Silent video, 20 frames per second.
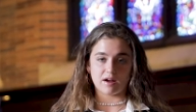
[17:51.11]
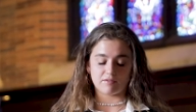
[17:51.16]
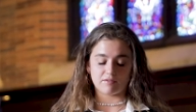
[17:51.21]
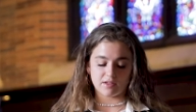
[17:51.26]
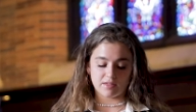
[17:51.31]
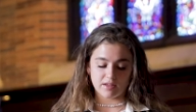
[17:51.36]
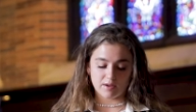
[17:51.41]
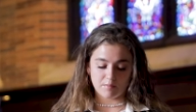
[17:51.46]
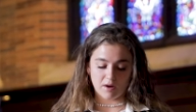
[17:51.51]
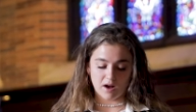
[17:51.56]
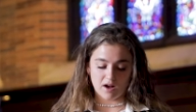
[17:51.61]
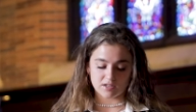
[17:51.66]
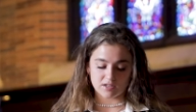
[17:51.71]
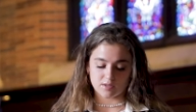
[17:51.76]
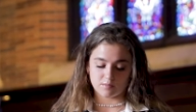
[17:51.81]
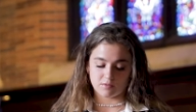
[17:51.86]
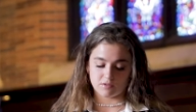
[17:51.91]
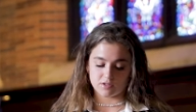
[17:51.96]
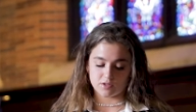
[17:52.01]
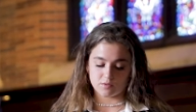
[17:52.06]
everything
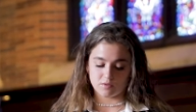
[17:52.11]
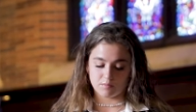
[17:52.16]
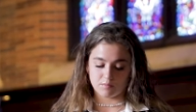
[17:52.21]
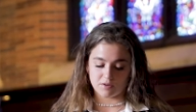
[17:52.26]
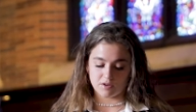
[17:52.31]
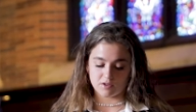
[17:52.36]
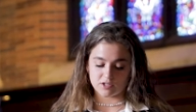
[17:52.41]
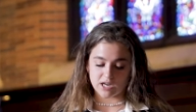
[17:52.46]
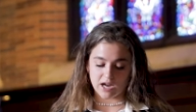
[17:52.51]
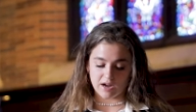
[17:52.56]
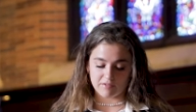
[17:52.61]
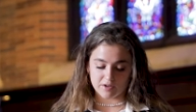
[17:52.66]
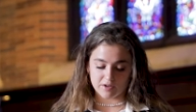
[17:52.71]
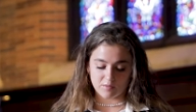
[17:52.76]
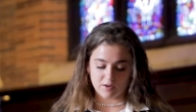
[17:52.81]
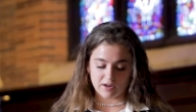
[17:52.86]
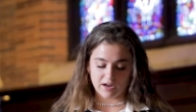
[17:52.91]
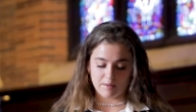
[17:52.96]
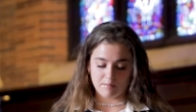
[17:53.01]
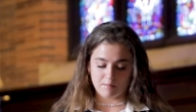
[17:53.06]
possible to approach
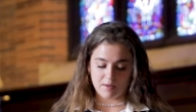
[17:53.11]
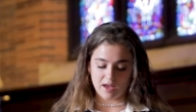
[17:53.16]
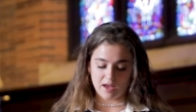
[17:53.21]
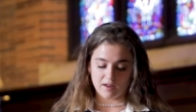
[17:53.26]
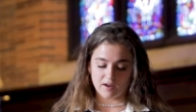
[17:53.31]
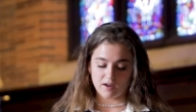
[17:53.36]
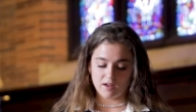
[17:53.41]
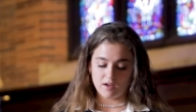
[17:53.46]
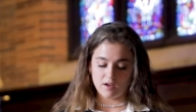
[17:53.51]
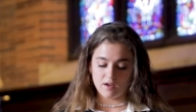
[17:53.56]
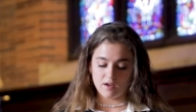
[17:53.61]
everyone I met